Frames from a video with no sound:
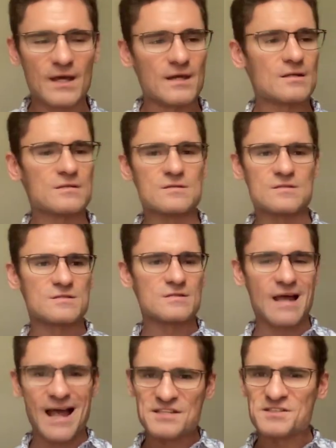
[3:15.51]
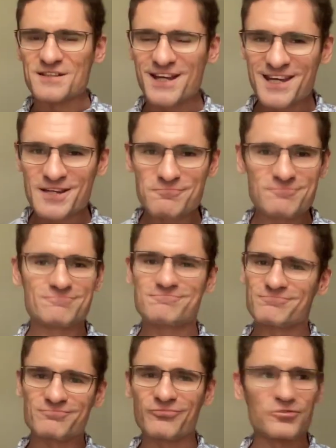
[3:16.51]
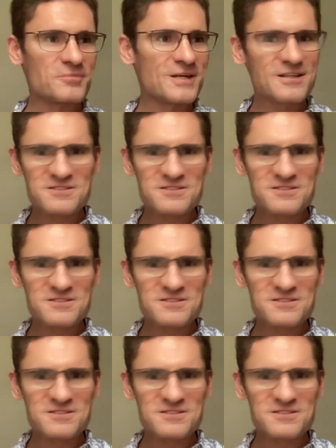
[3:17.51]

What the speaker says: It has a name. For me,